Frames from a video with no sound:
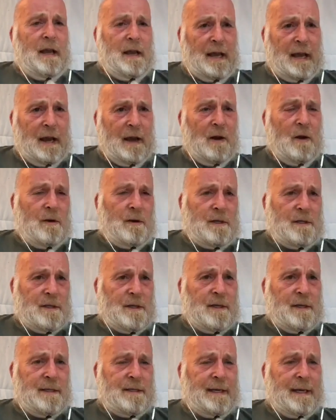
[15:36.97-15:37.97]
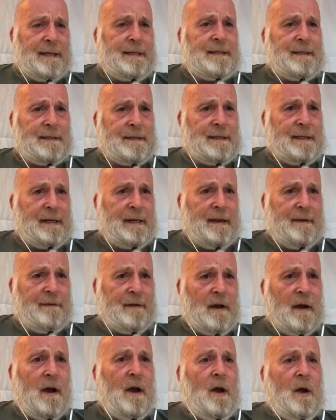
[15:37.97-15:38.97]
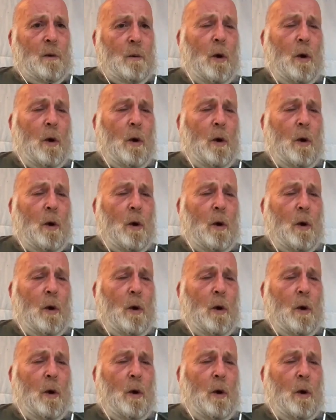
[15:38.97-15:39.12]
how long it's going to take to deliver,